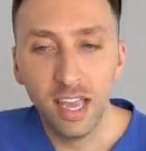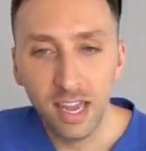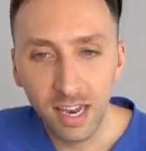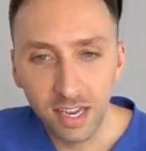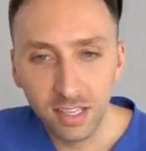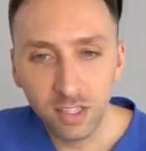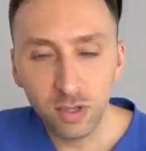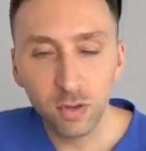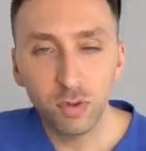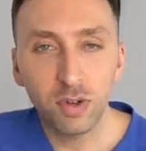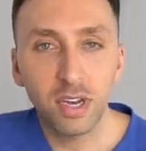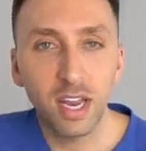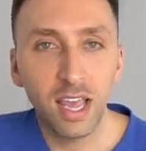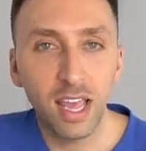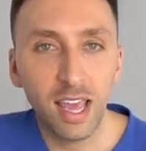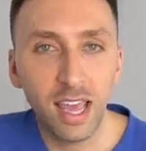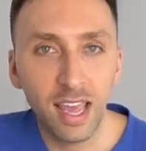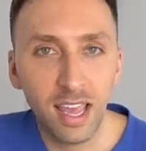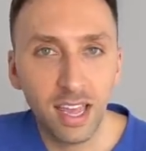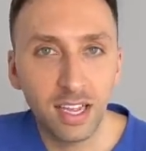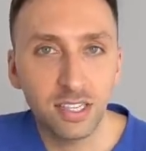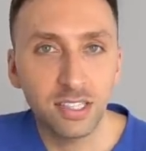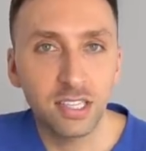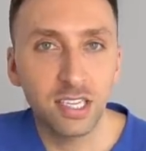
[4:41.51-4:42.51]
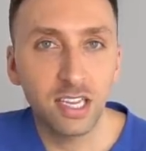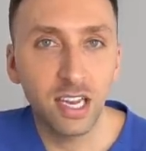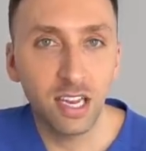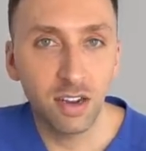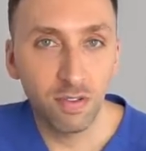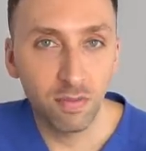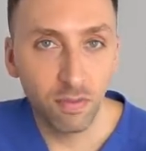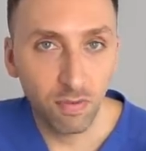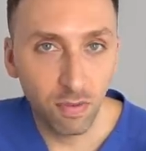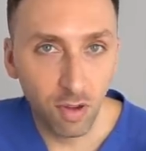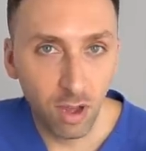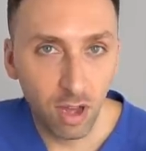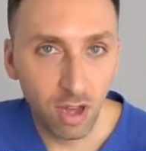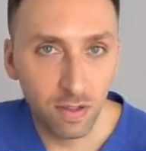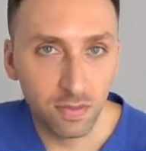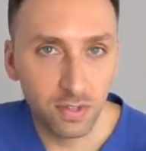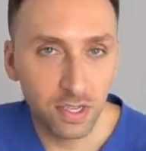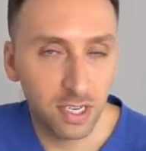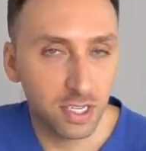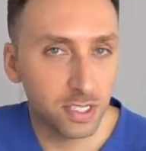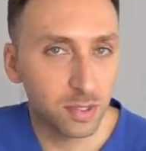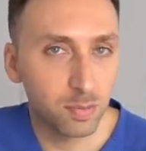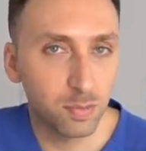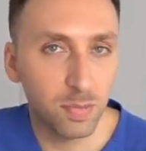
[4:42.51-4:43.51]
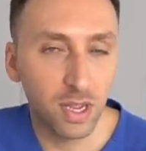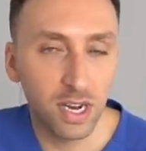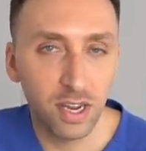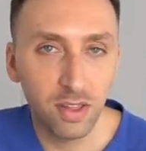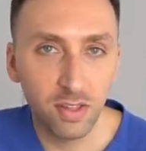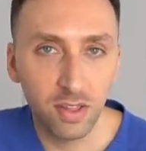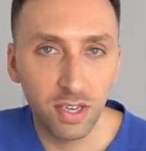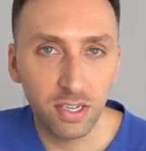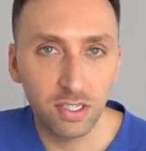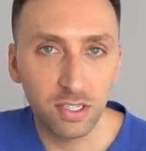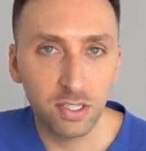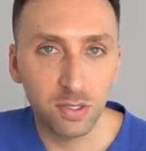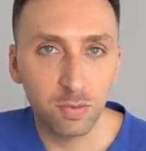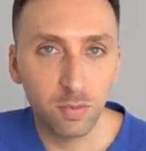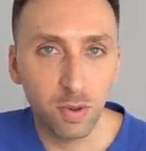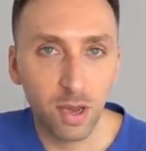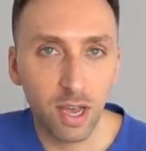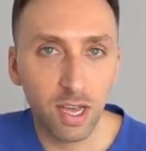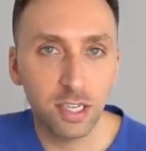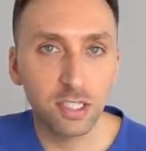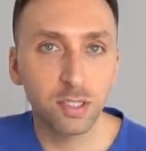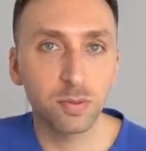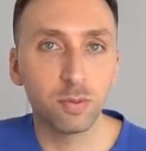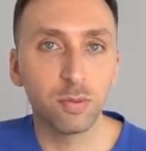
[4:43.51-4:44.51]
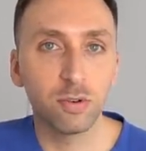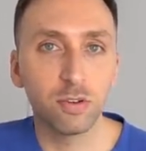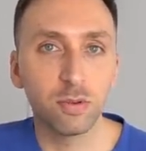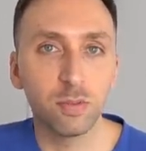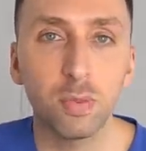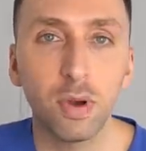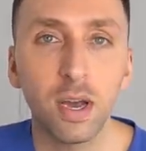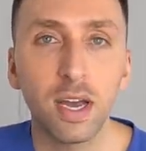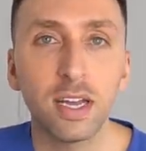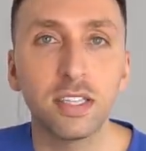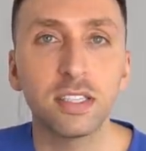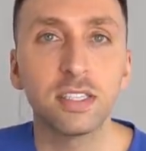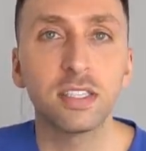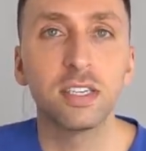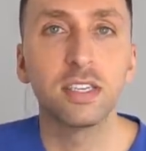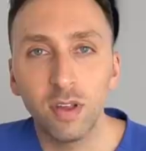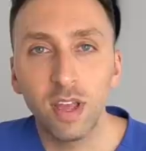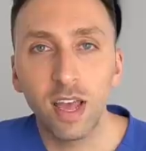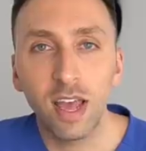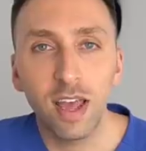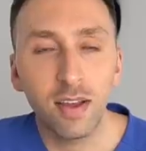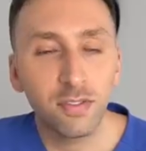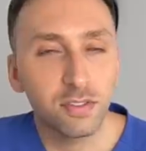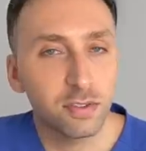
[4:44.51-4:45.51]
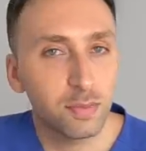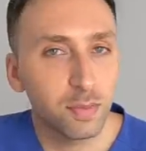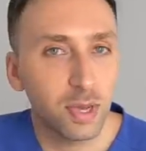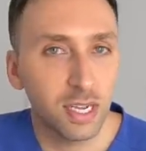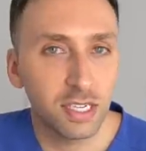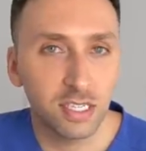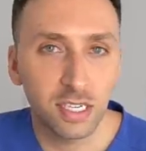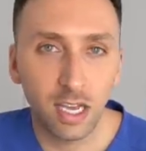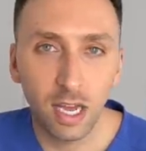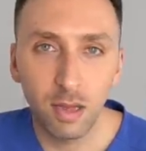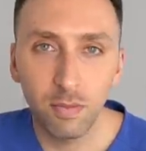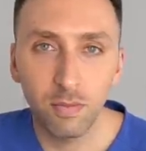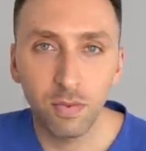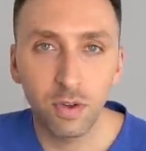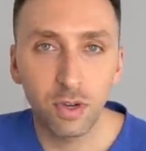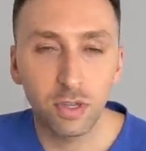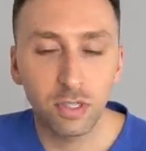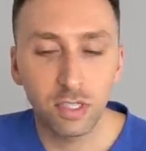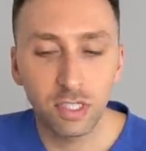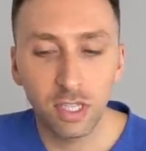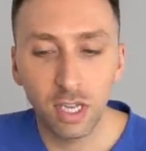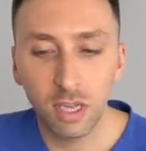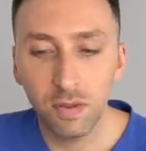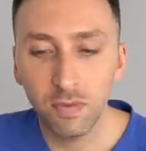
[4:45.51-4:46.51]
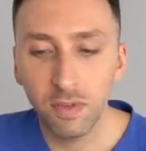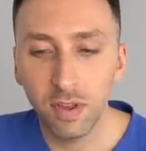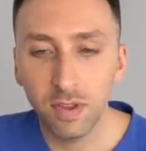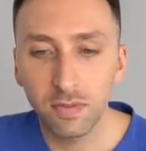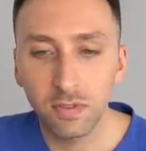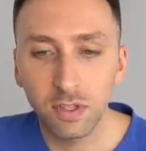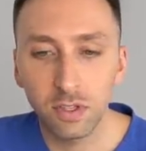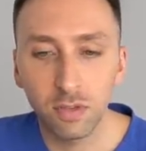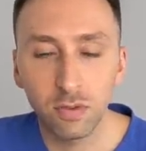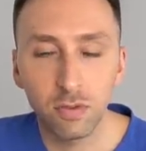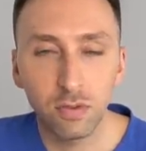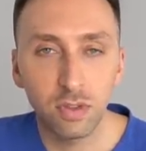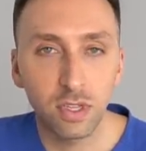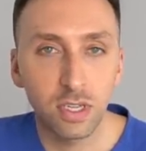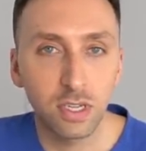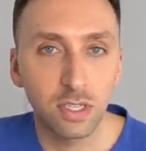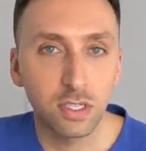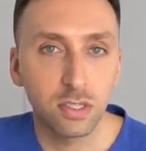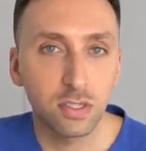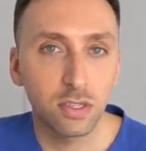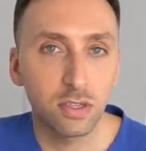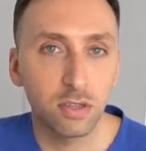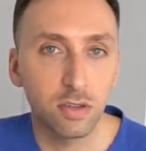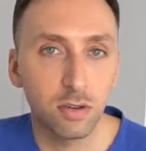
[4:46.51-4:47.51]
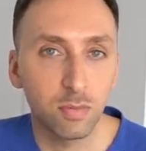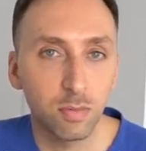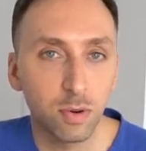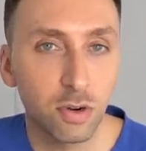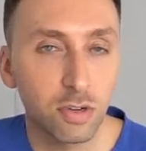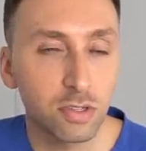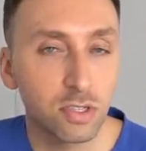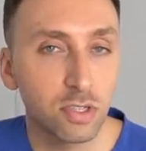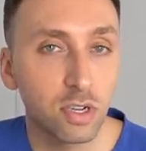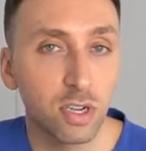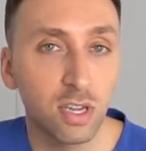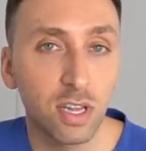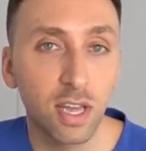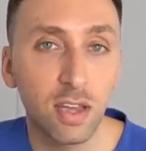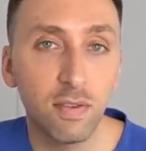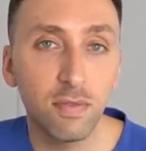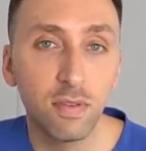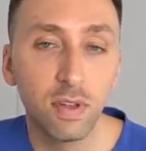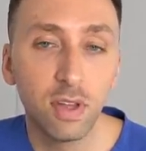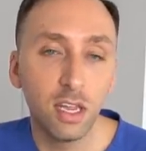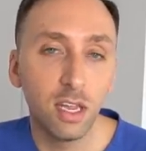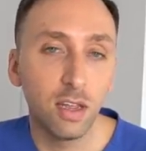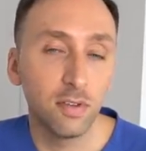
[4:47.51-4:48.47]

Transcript: It is okay to get involved in as many things as possible, but you have to make time for yourself. You have to do things in your personal life.